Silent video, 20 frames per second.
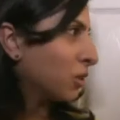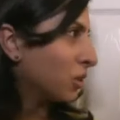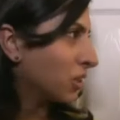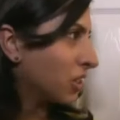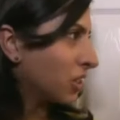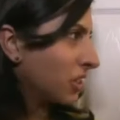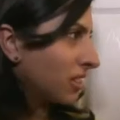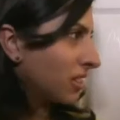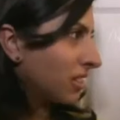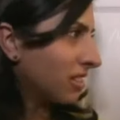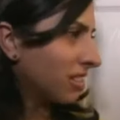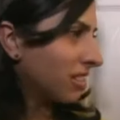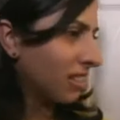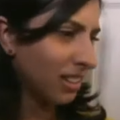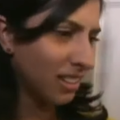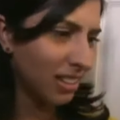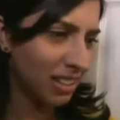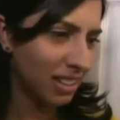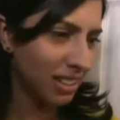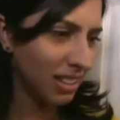gorgeous,
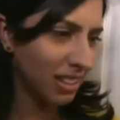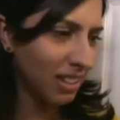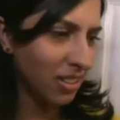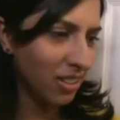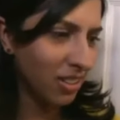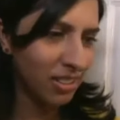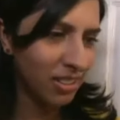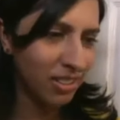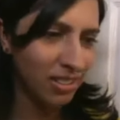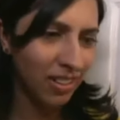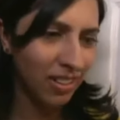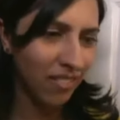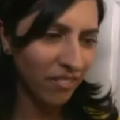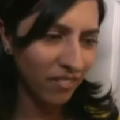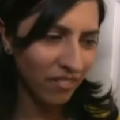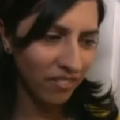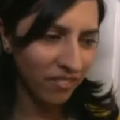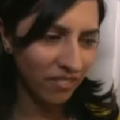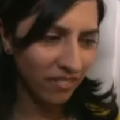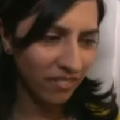and then it's like
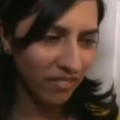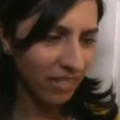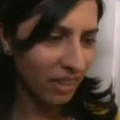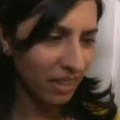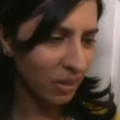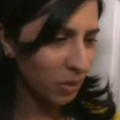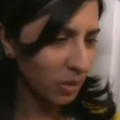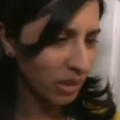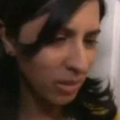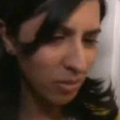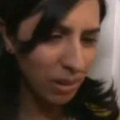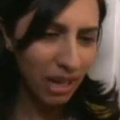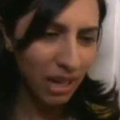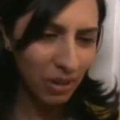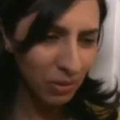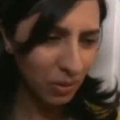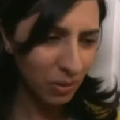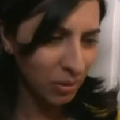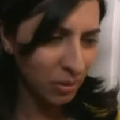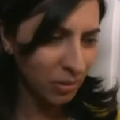with the
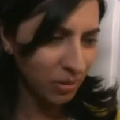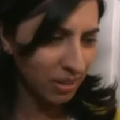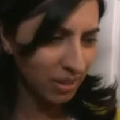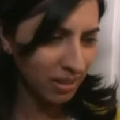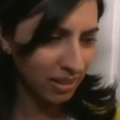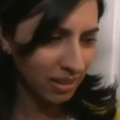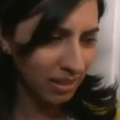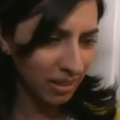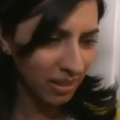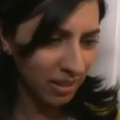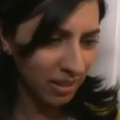bathrooms.